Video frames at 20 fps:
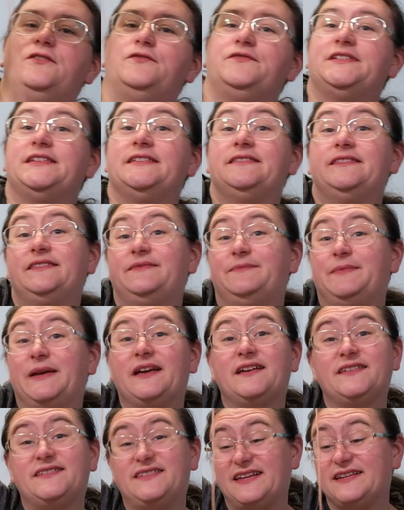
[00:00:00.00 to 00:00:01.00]
obviously,
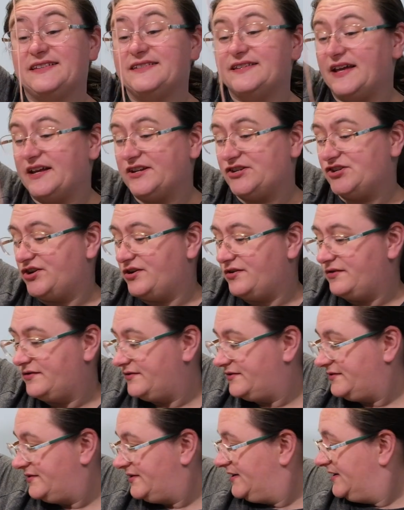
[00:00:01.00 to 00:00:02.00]
because they're stash
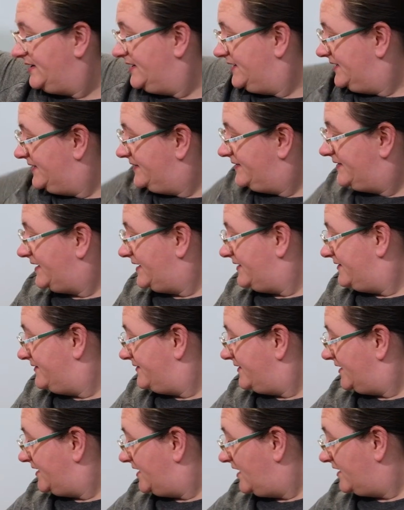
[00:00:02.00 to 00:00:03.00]
yarn, that
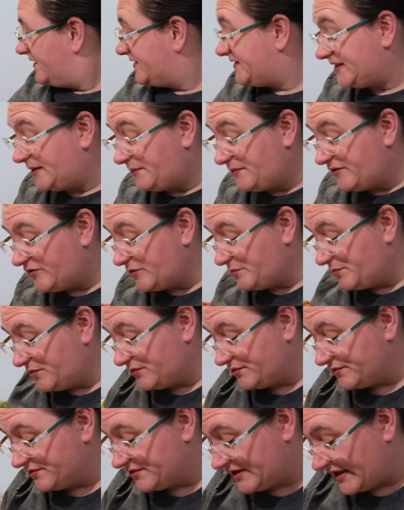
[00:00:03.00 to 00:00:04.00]
some of the
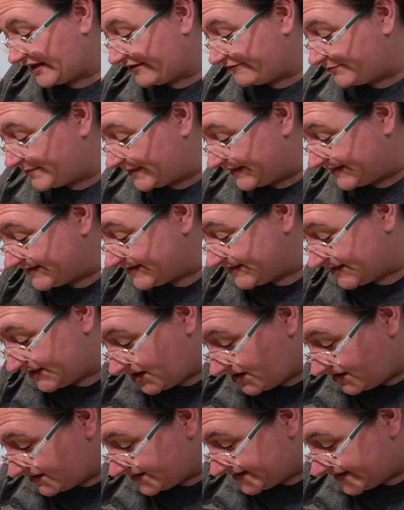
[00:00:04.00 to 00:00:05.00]
balls have been
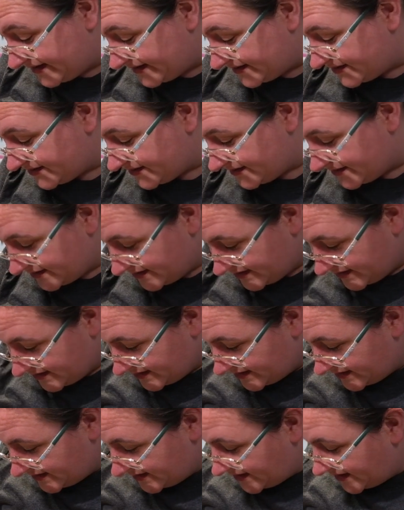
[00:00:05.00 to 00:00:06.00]
started.
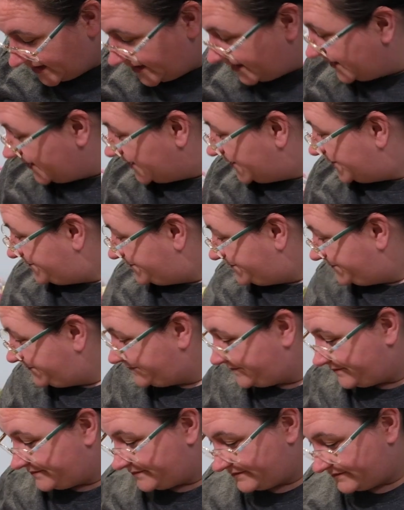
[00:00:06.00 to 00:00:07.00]
Um,
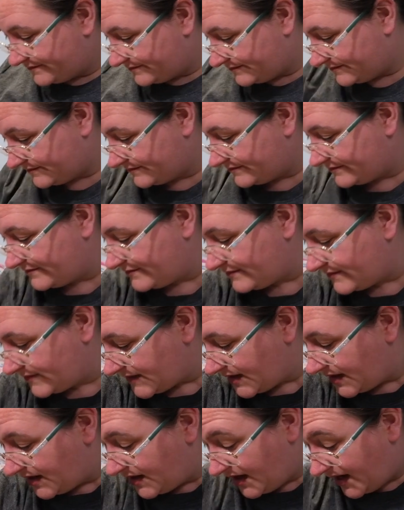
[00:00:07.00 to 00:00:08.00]

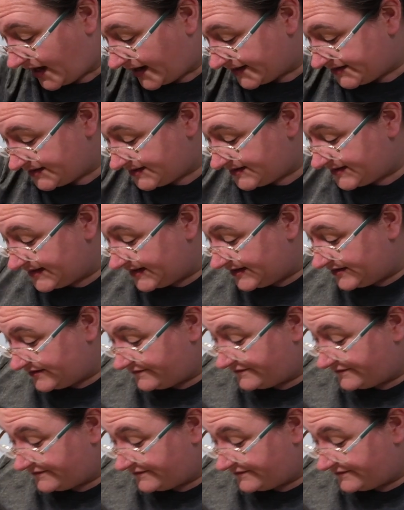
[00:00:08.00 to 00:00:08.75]
I just need